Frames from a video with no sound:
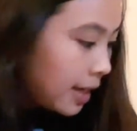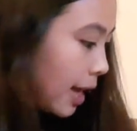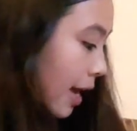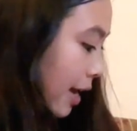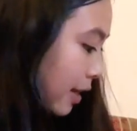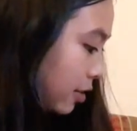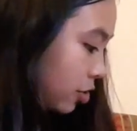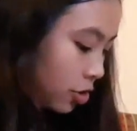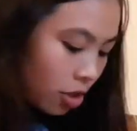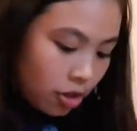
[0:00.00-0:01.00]
And
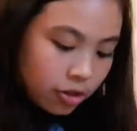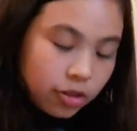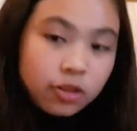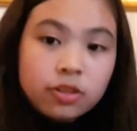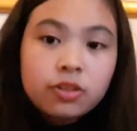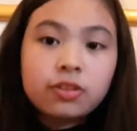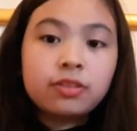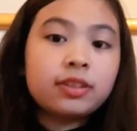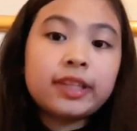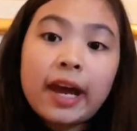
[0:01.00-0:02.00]
so
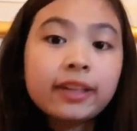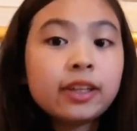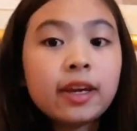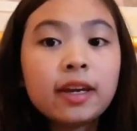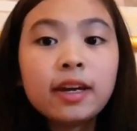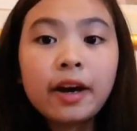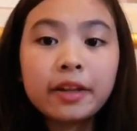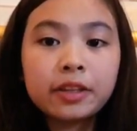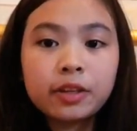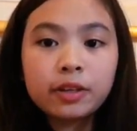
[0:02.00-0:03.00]
like the
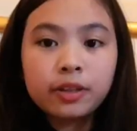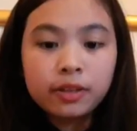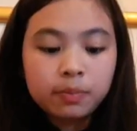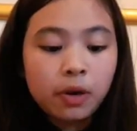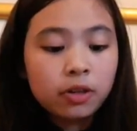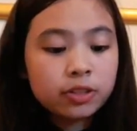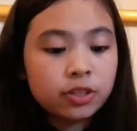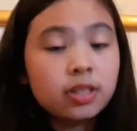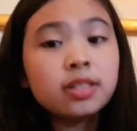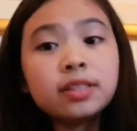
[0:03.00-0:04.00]
other
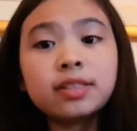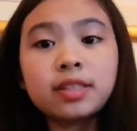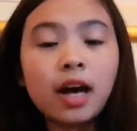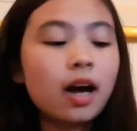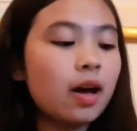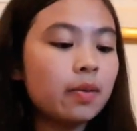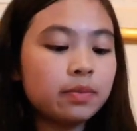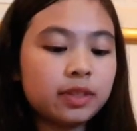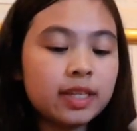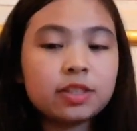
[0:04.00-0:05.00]
boxes,
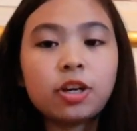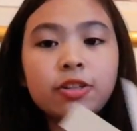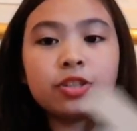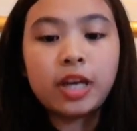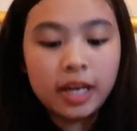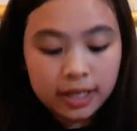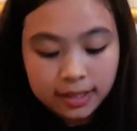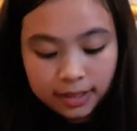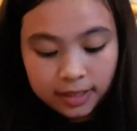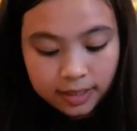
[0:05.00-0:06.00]
this
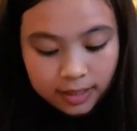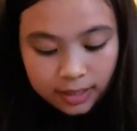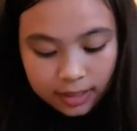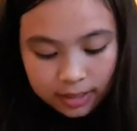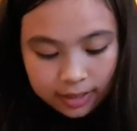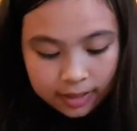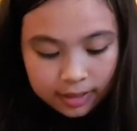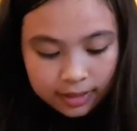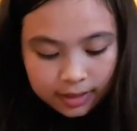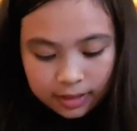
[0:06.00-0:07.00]
contains
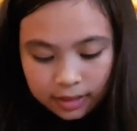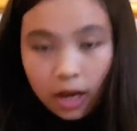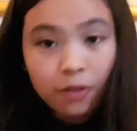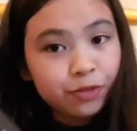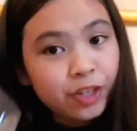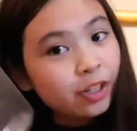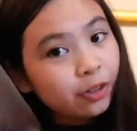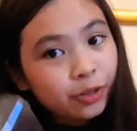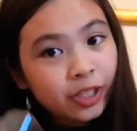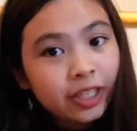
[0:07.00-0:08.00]
a
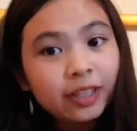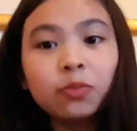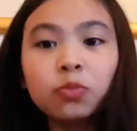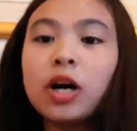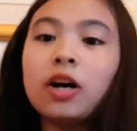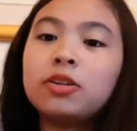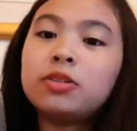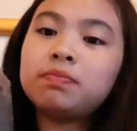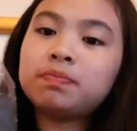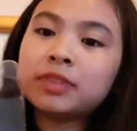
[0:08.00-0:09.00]
figurine.
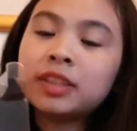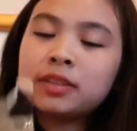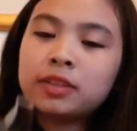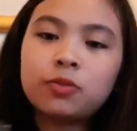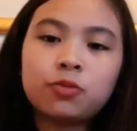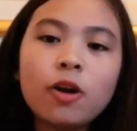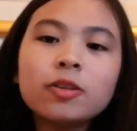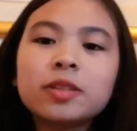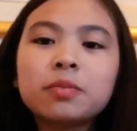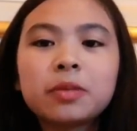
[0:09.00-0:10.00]
Well, the
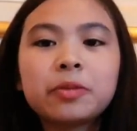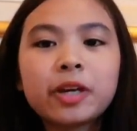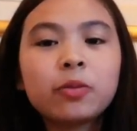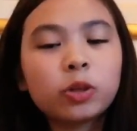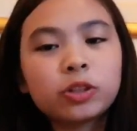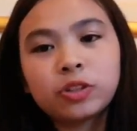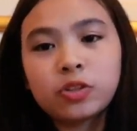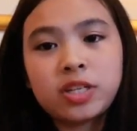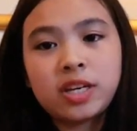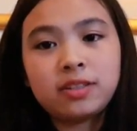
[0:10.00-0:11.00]
Rose and BB-8 one
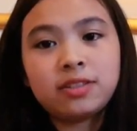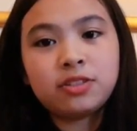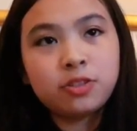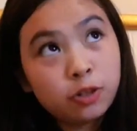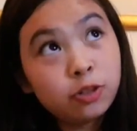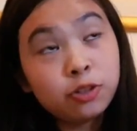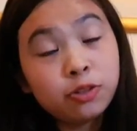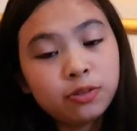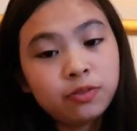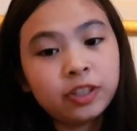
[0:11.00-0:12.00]
contained
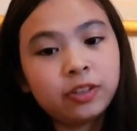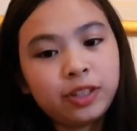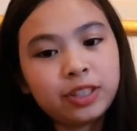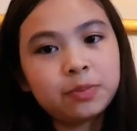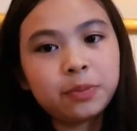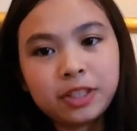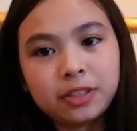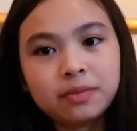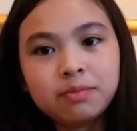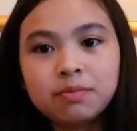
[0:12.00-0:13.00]
2 figurines,
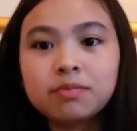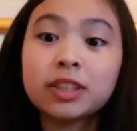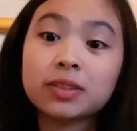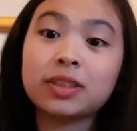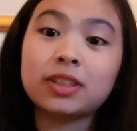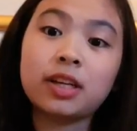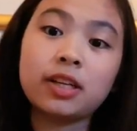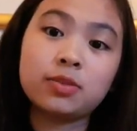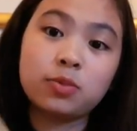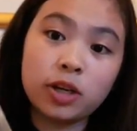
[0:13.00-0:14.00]
but this one
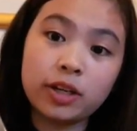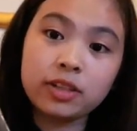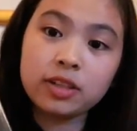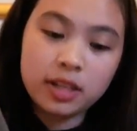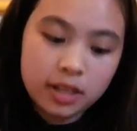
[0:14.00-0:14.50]
contains 1.